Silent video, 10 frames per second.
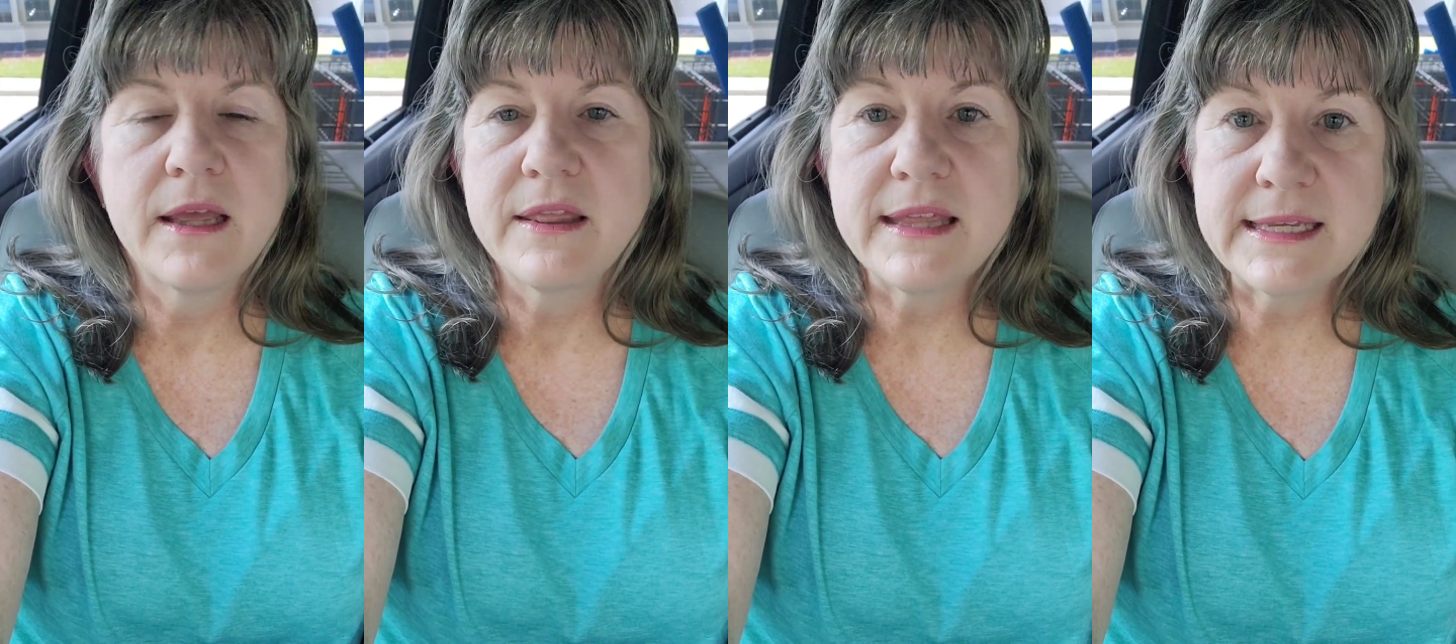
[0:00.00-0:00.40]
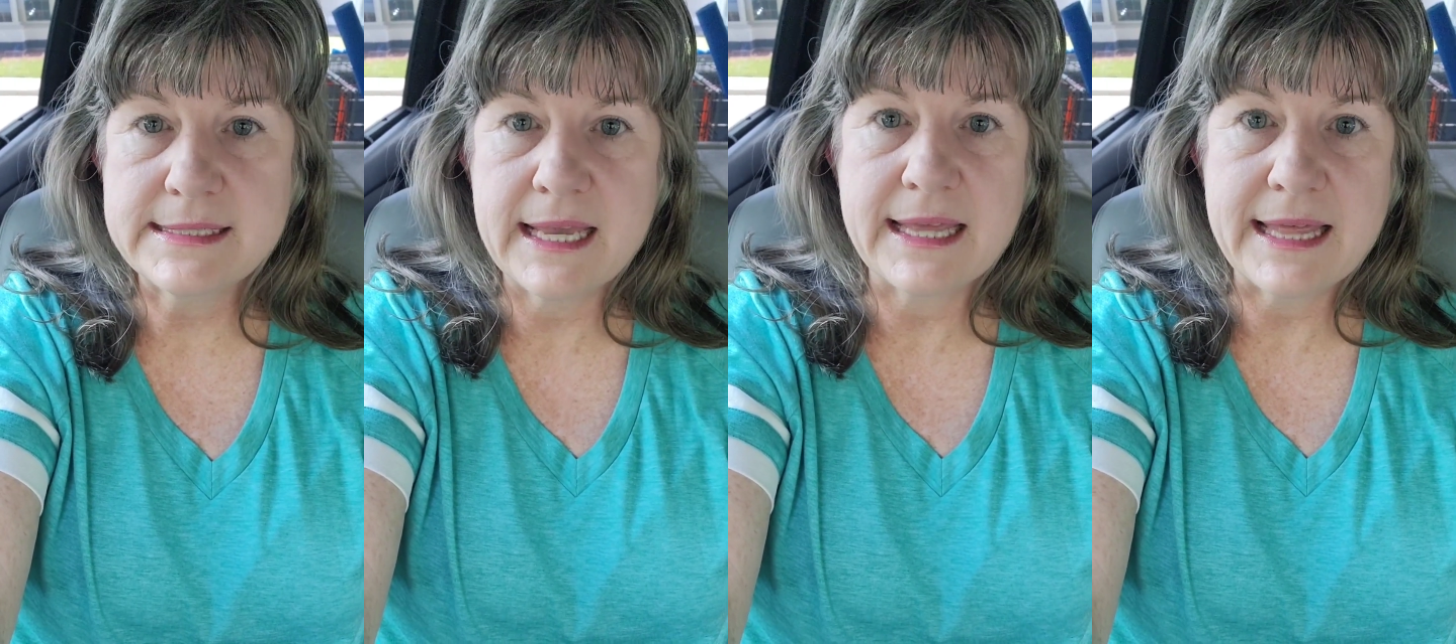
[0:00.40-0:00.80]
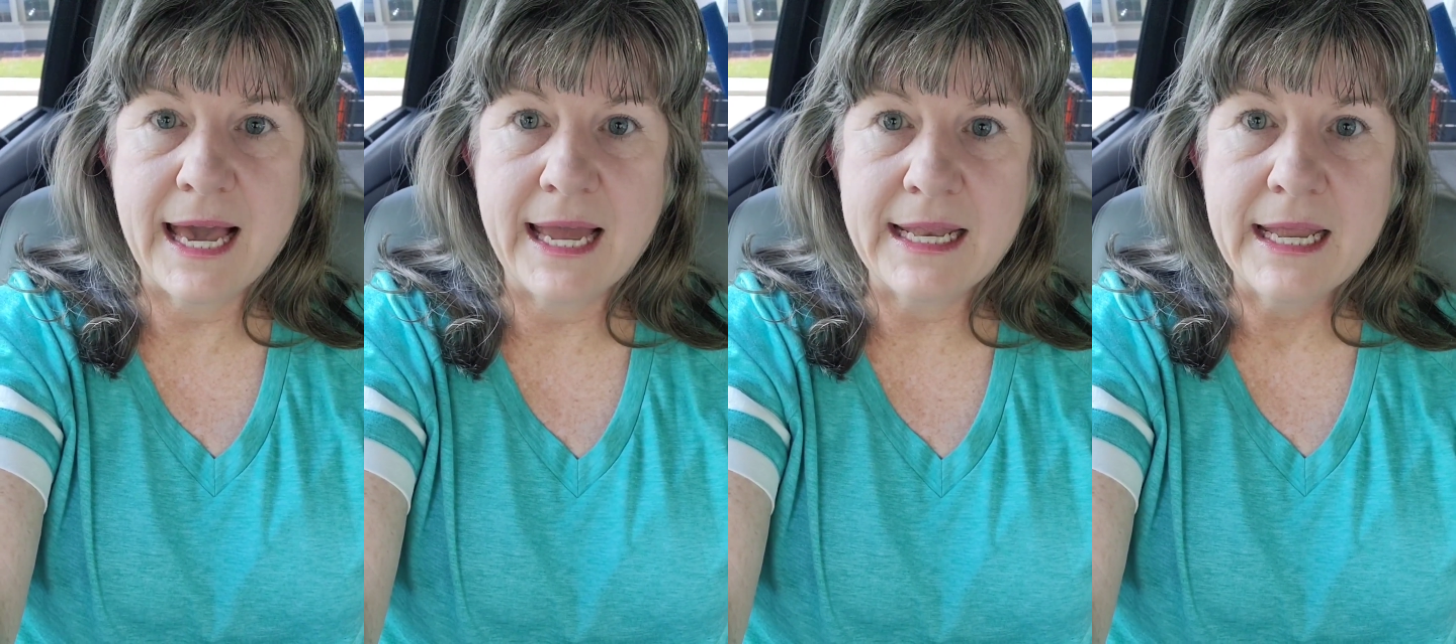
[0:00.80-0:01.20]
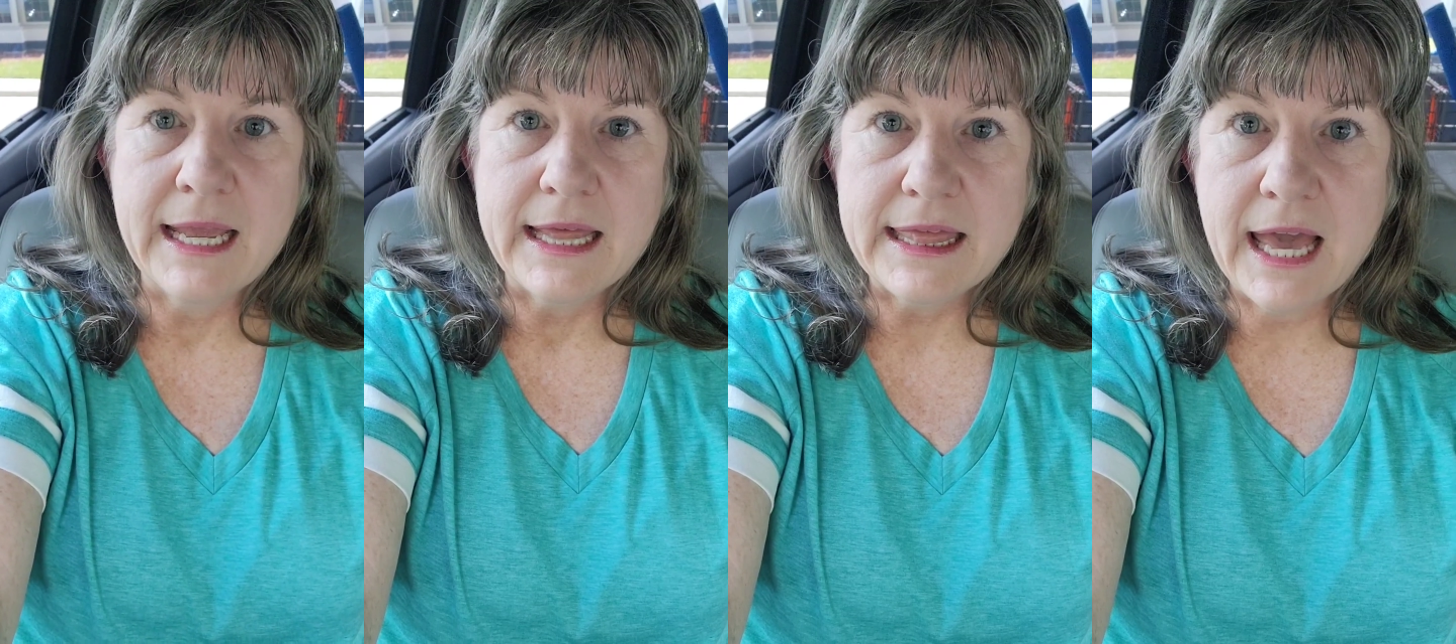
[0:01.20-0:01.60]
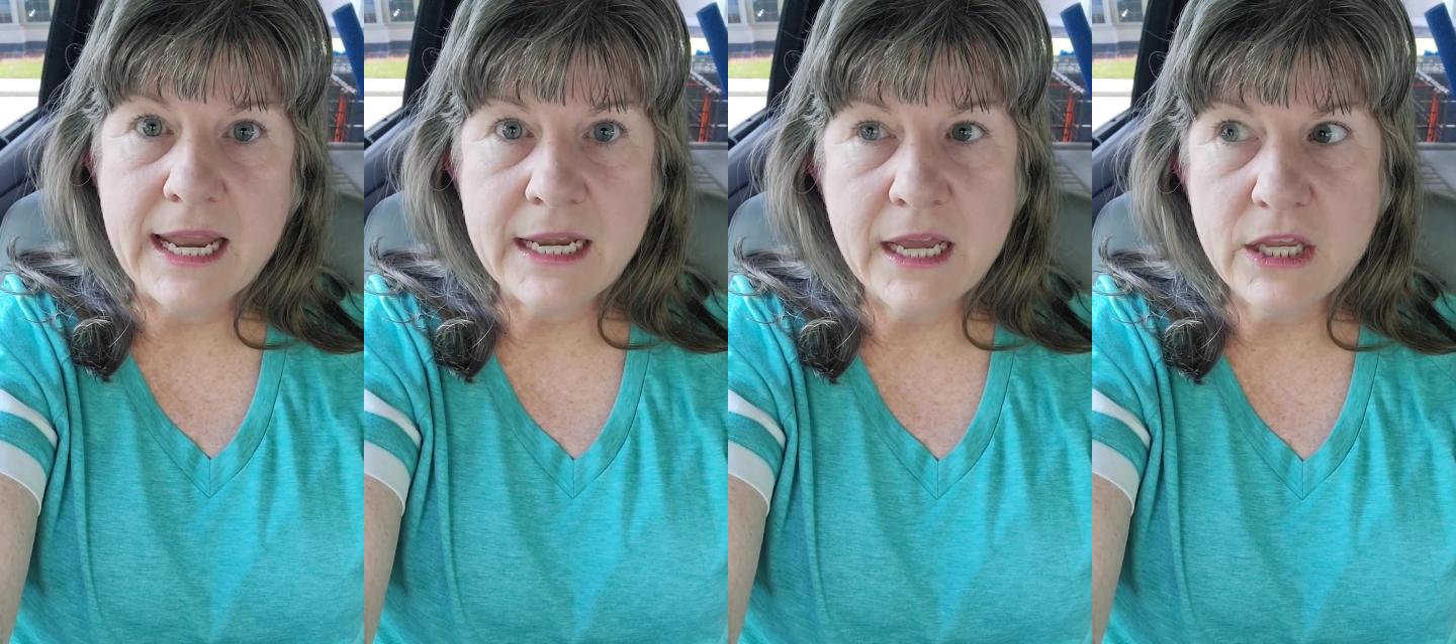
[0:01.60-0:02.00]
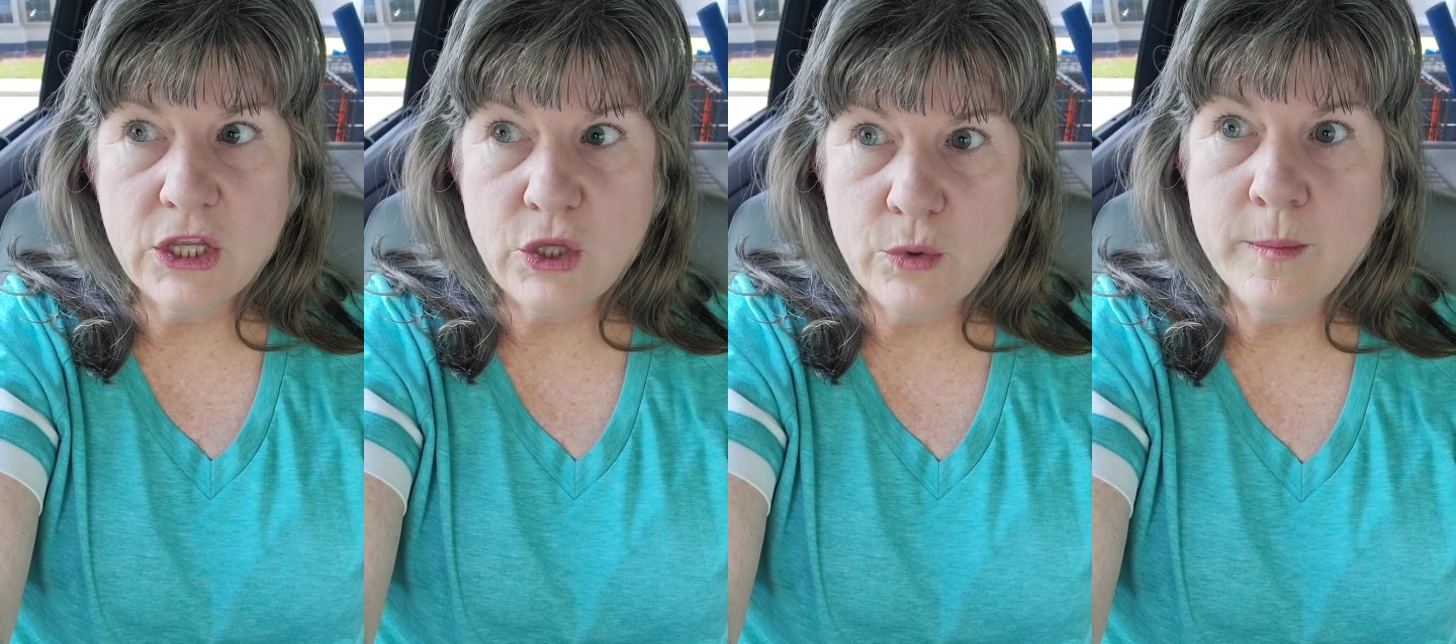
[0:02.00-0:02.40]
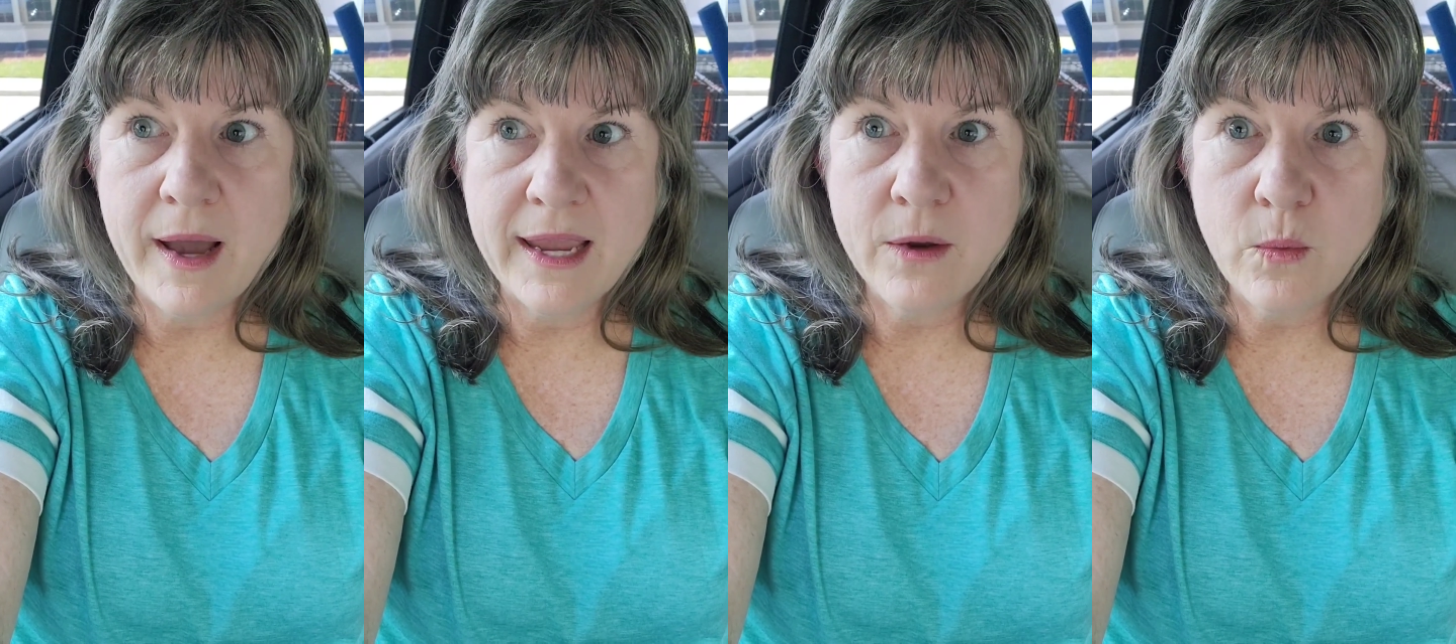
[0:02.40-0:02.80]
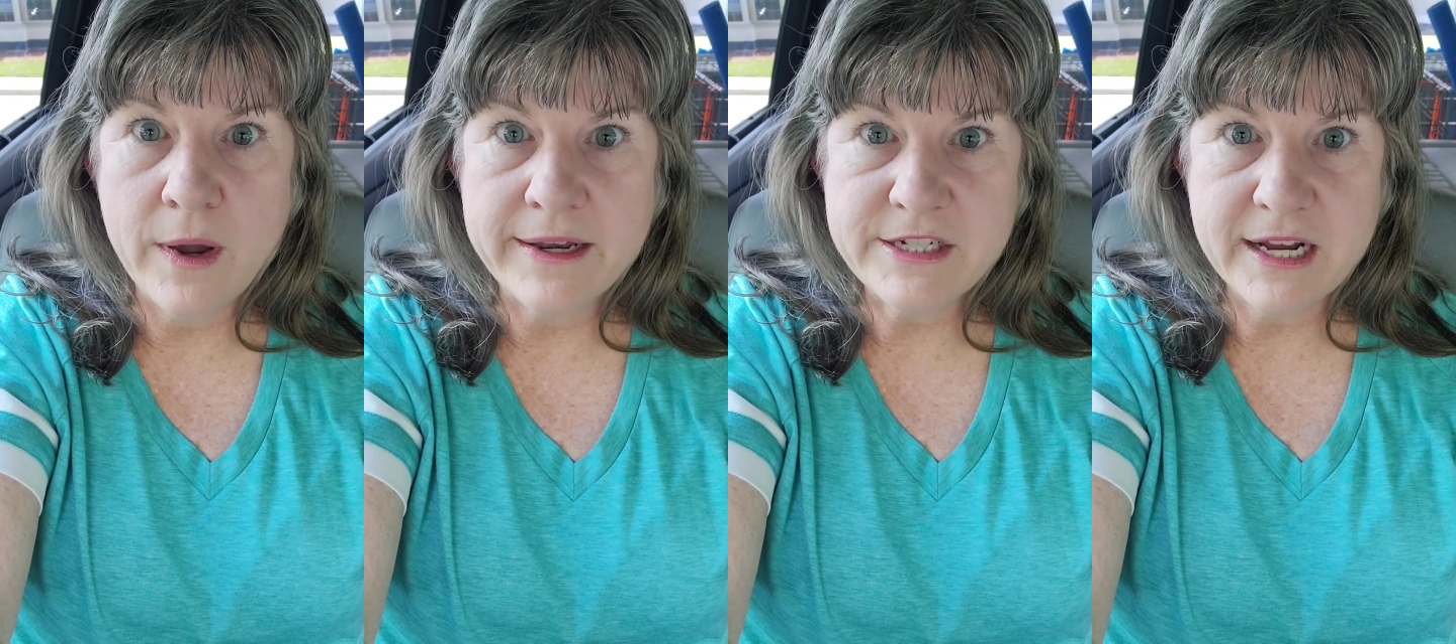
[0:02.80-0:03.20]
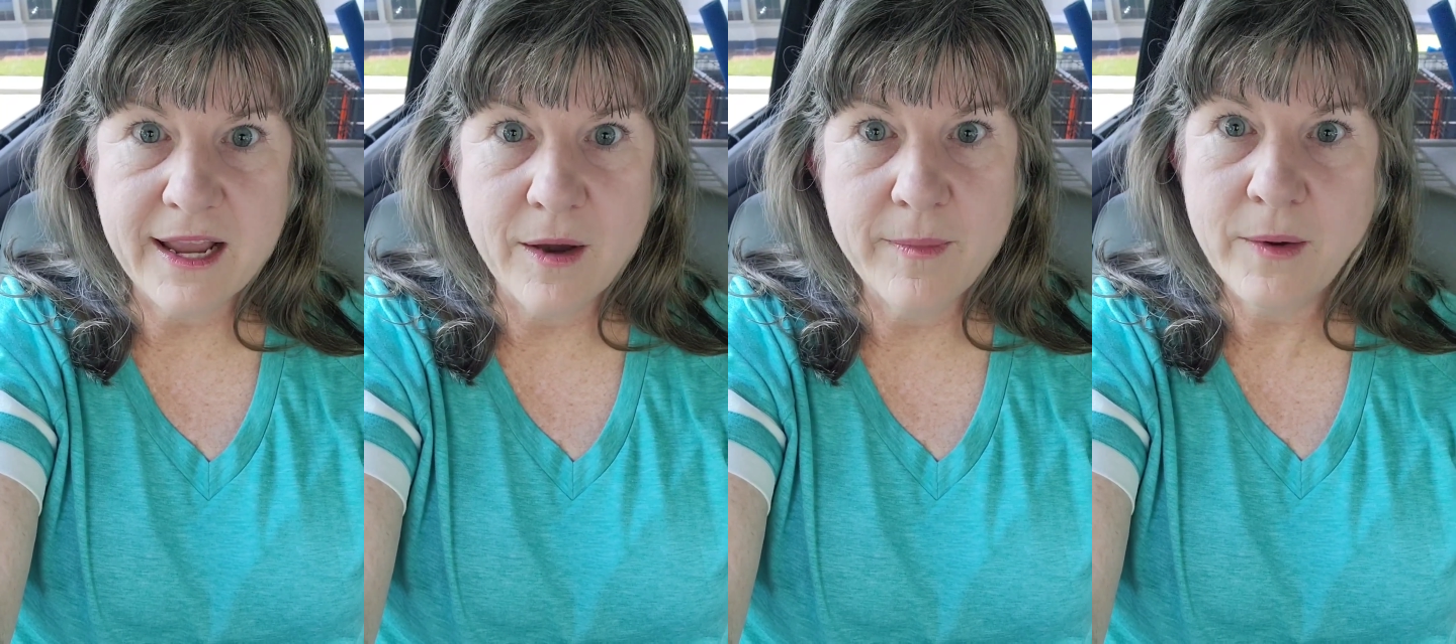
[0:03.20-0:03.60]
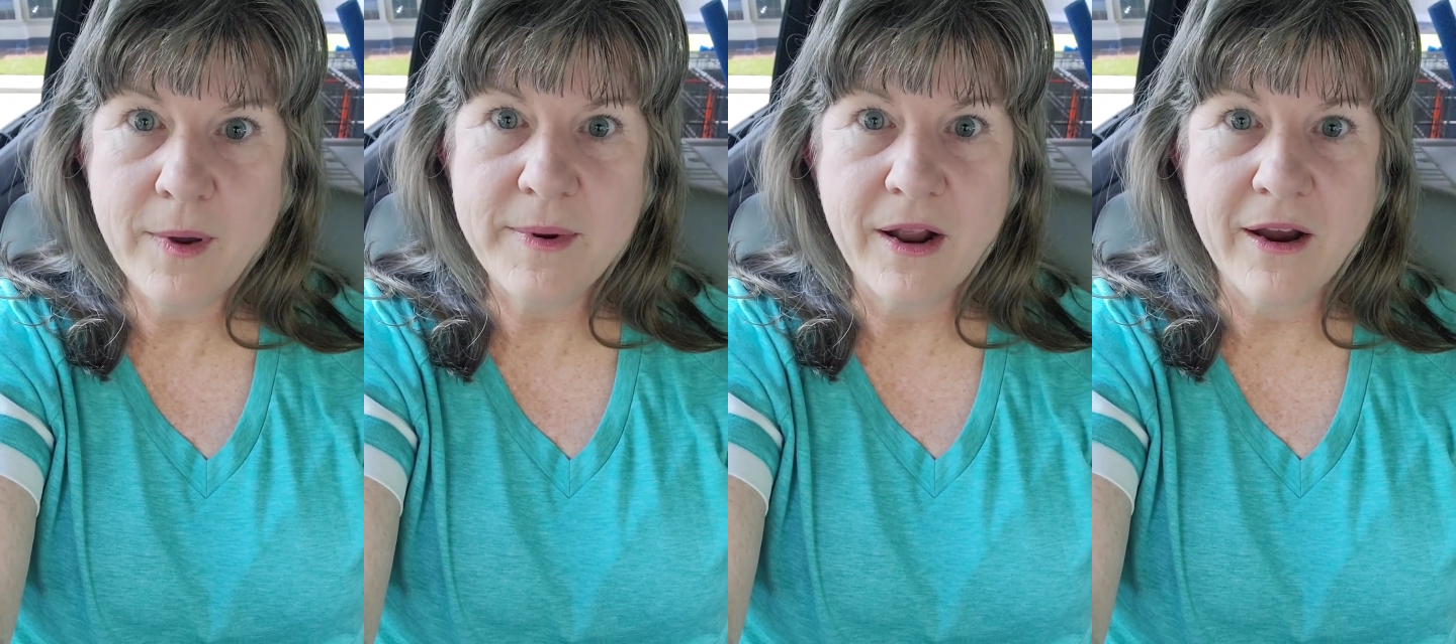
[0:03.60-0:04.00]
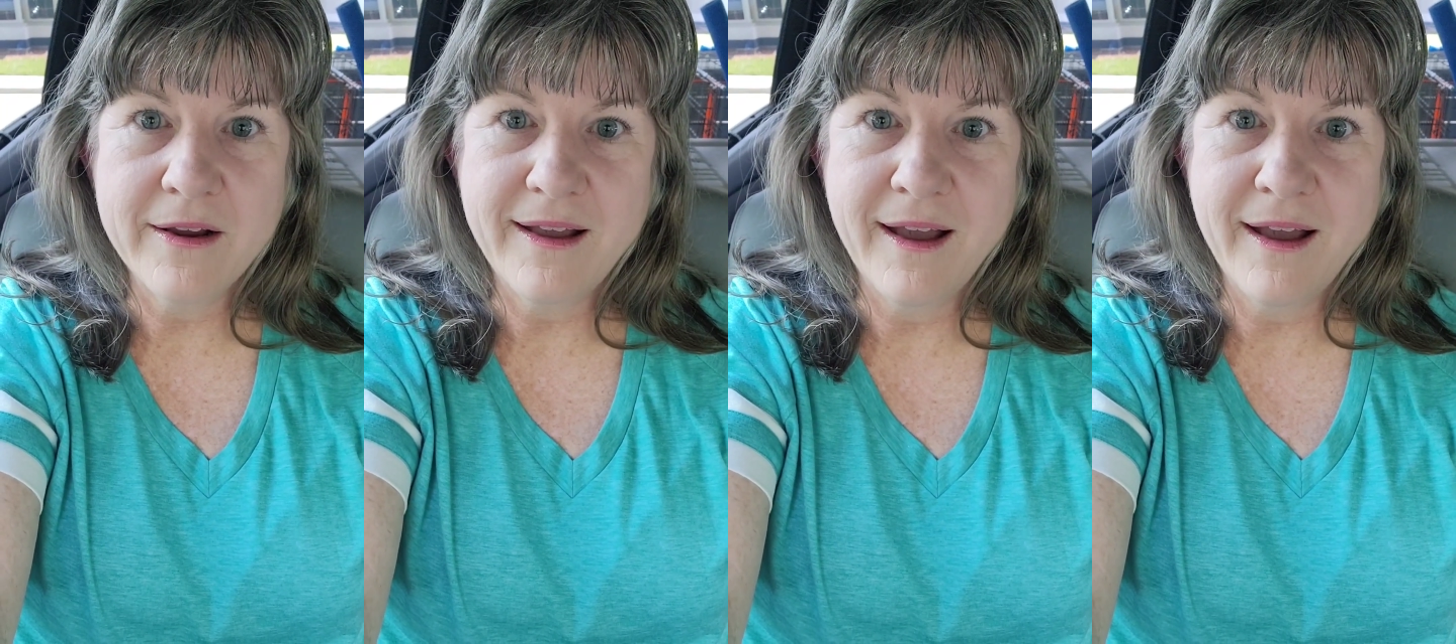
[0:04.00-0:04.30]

things like that, then you might want to check out my webinar.